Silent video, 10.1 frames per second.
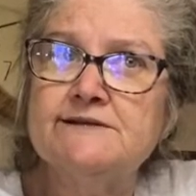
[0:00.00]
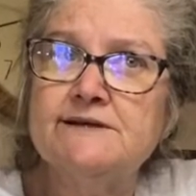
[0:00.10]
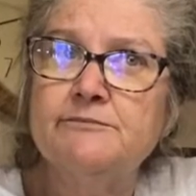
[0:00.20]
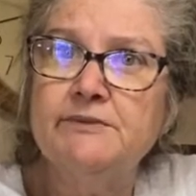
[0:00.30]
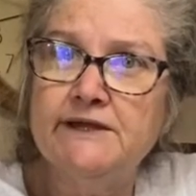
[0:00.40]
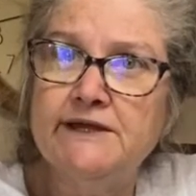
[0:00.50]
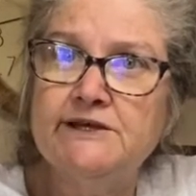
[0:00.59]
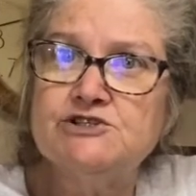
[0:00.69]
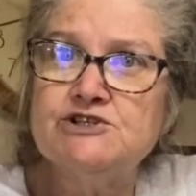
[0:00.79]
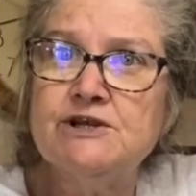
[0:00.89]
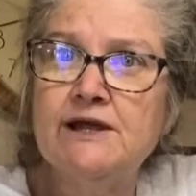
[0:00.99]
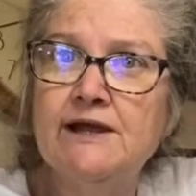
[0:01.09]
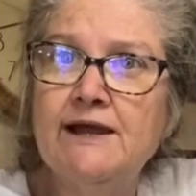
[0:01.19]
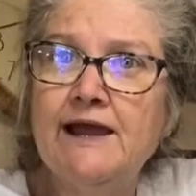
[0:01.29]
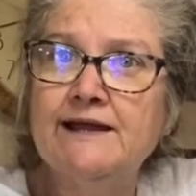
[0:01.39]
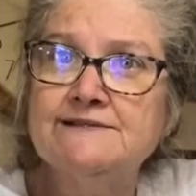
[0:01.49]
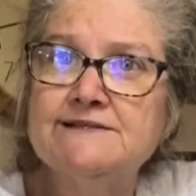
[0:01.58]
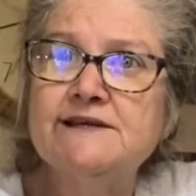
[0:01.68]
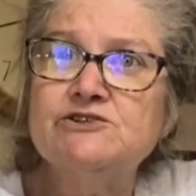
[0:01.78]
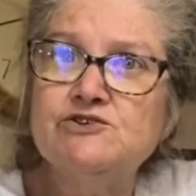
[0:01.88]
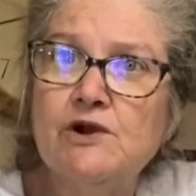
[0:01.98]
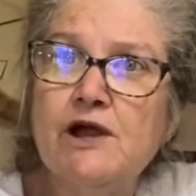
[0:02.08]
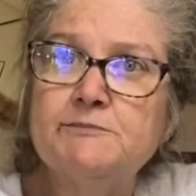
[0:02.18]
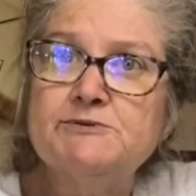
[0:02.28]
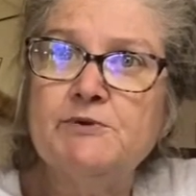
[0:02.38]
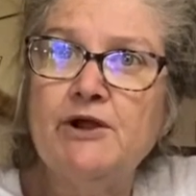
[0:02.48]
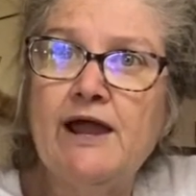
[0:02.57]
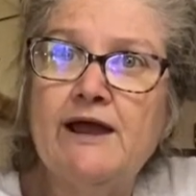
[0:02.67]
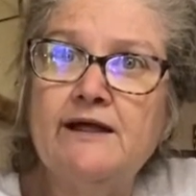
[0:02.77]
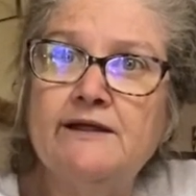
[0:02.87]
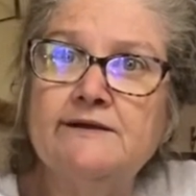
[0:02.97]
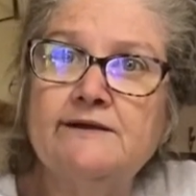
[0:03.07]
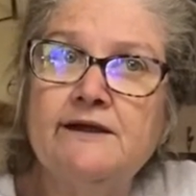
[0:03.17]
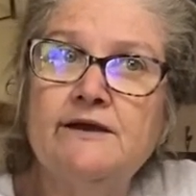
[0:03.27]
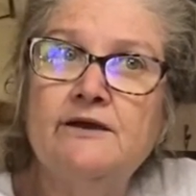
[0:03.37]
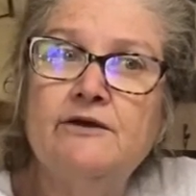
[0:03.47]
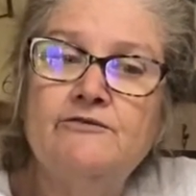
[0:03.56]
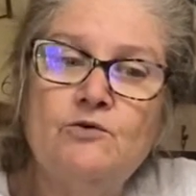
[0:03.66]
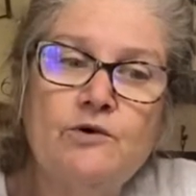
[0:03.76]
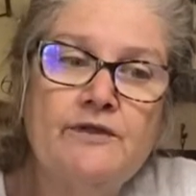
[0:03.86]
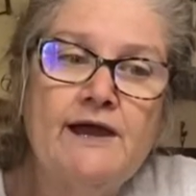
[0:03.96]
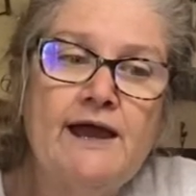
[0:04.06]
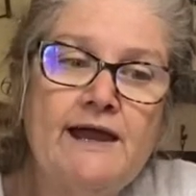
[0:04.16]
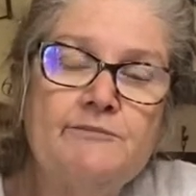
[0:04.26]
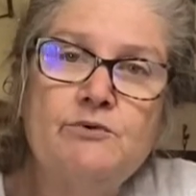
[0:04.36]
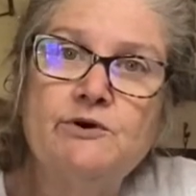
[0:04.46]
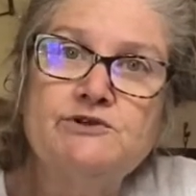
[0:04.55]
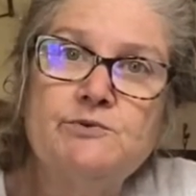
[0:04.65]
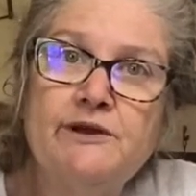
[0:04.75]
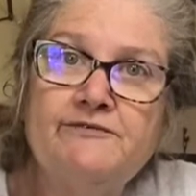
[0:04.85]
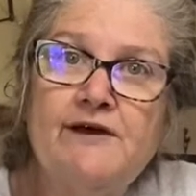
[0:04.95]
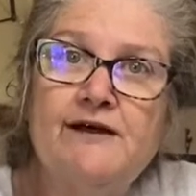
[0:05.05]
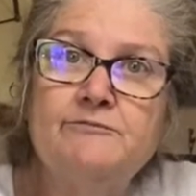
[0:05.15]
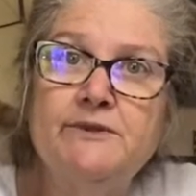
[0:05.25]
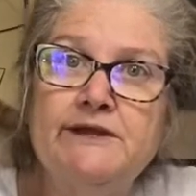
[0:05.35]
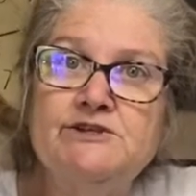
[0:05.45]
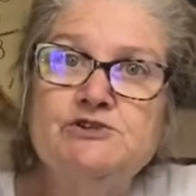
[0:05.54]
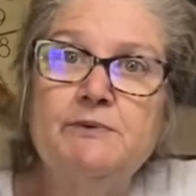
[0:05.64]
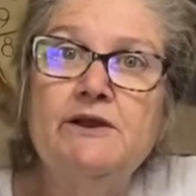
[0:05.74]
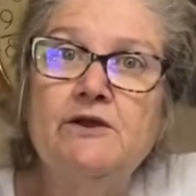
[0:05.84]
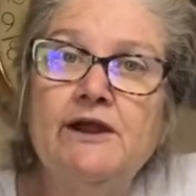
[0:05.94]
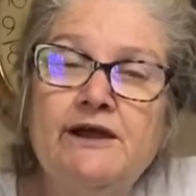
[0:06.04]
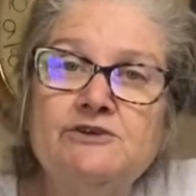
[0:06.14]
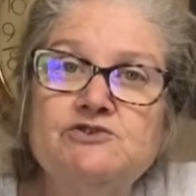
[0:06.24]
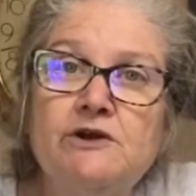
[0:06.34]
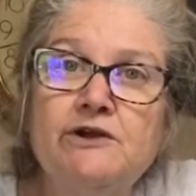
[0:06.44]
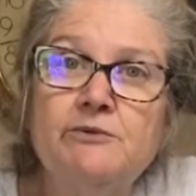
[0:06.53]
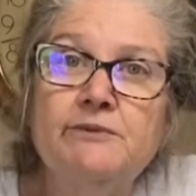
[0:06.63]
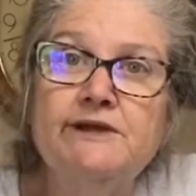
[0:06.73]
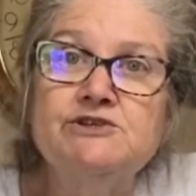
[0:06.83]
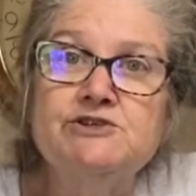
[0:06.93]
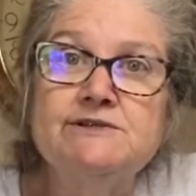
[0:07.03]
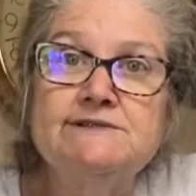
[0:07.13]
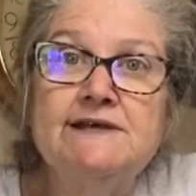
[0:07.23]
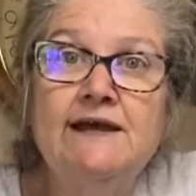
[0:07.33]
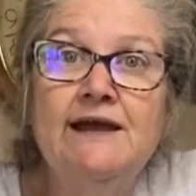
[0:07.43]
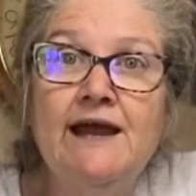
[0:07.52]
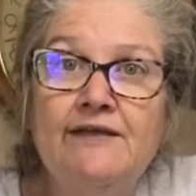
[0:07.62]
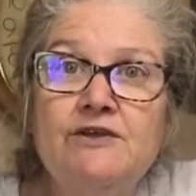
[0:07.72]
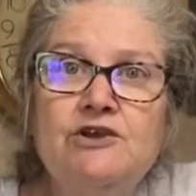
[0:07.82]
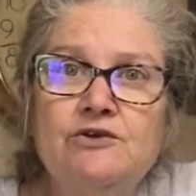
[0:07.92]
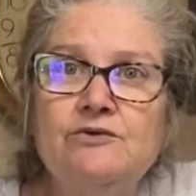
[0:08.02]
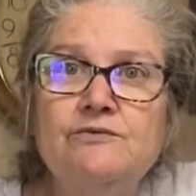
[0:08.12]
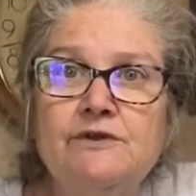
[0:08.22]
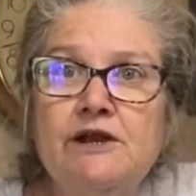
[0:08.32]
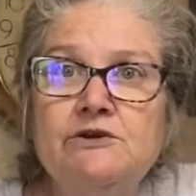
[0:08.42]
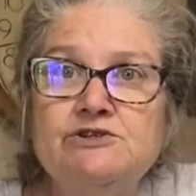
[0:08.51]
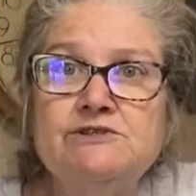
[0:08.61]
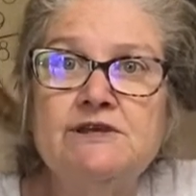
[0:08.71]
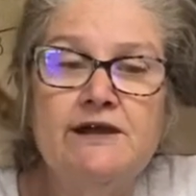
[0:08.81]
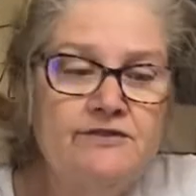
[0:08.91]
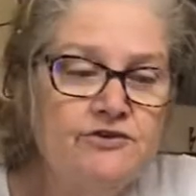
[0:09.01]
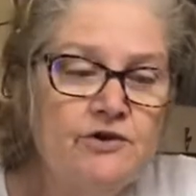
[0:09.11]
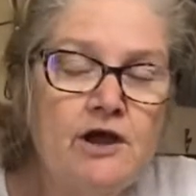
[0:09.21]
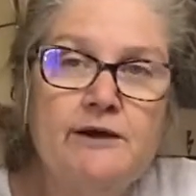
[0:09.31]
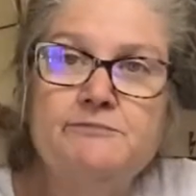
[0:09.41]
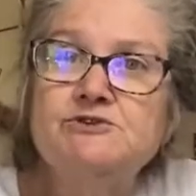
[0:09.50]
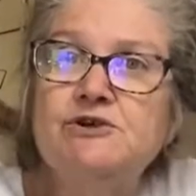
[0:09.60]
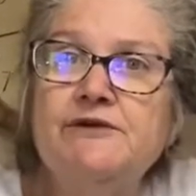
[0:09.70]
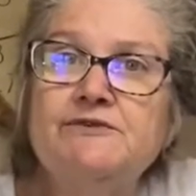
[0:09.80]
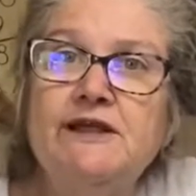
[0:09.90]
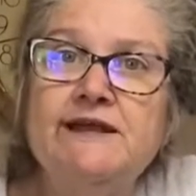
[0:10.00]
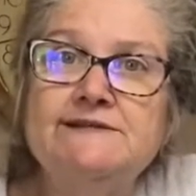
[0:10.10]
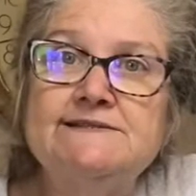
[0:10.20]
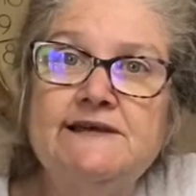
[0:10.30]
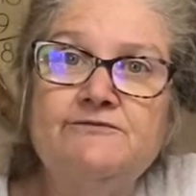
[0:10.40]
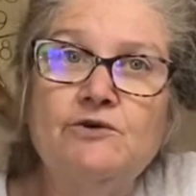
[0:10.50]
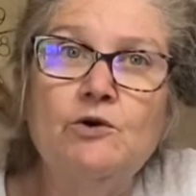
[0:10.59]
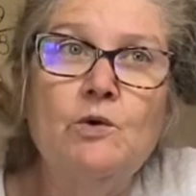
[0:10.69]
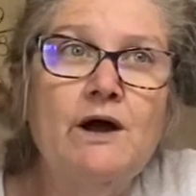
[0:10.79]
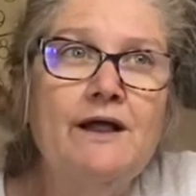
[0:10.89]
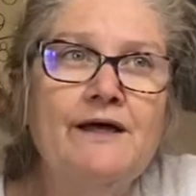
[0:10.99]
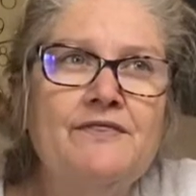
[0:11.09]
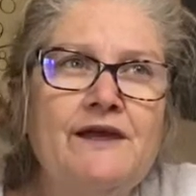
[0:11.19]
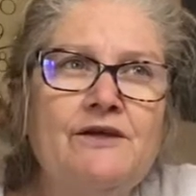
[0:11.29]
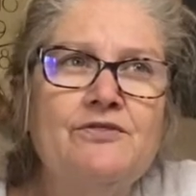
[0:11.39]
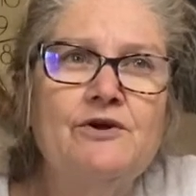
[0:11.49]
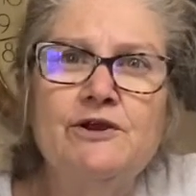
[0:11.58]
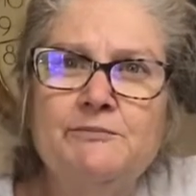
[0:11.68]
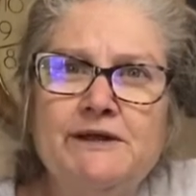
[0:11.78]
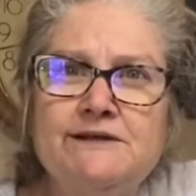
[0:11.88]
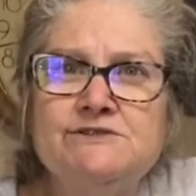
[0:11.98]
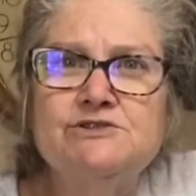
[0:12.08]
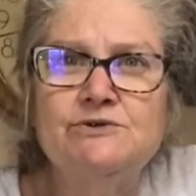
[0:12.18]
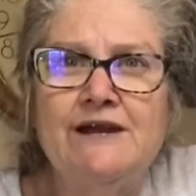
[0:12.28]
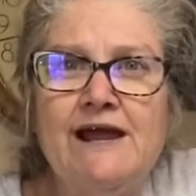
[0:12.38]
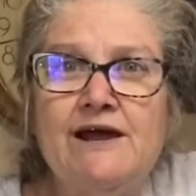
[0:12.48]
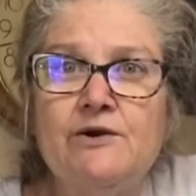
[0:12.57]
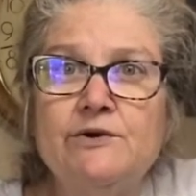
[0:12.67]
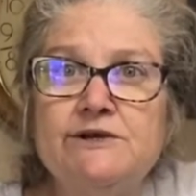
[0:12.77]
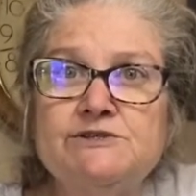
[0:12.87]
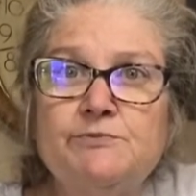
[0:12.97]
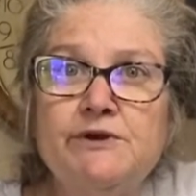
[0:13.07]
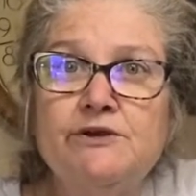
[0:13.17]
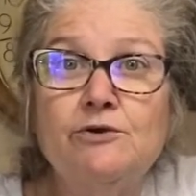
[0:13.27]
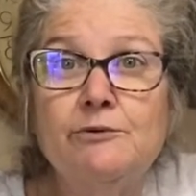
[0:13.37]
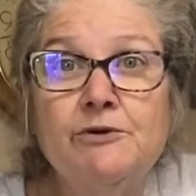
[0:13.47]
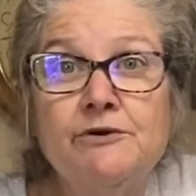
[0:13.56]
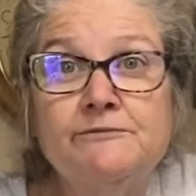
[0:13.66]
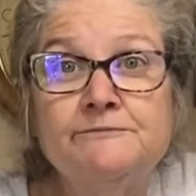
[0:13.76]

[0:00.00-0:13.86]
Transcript: bleach, and 6 drops per gallon for the 8.25 bleach, depending on how strong your bleach is. And then you know, just like the drops, you have to let it sit for a while. I think 30 minutes to an hour is pretty normal